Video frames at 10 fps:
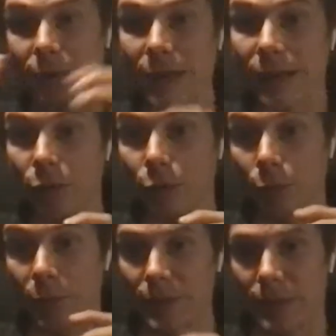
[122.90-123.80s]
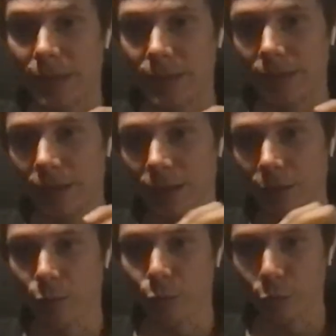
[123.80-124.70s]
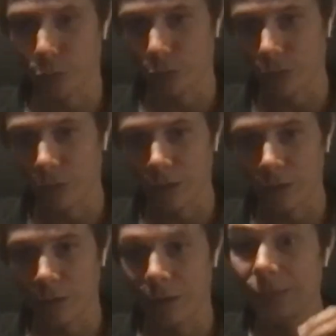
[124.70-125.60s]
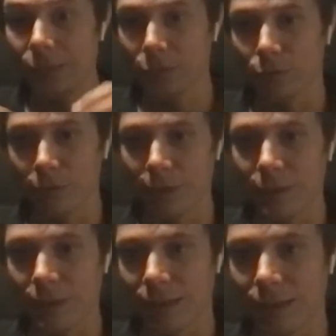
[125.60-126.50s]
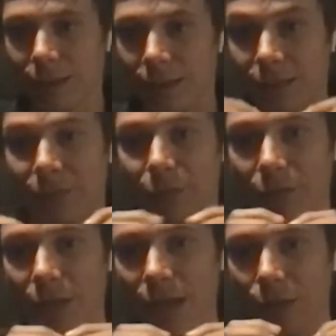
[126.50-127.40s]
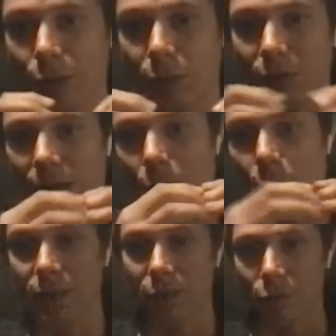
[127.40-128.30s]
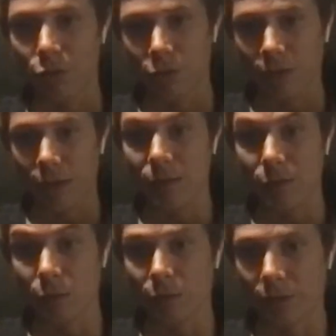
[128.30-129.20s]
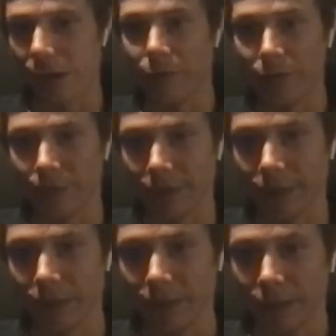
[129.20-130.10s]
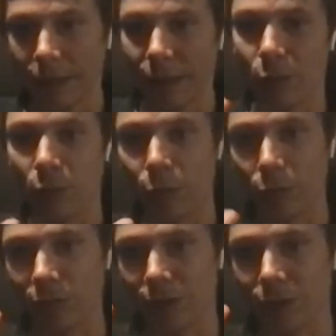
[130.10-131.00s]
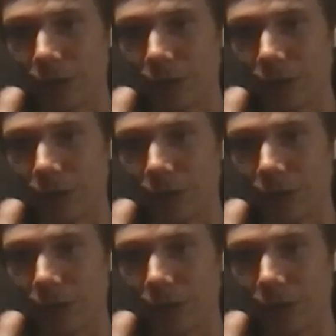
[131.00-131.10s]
tied to your business and to your uh, internal needs that it's very hard to have like one solution that solves everything. And what we're seeing right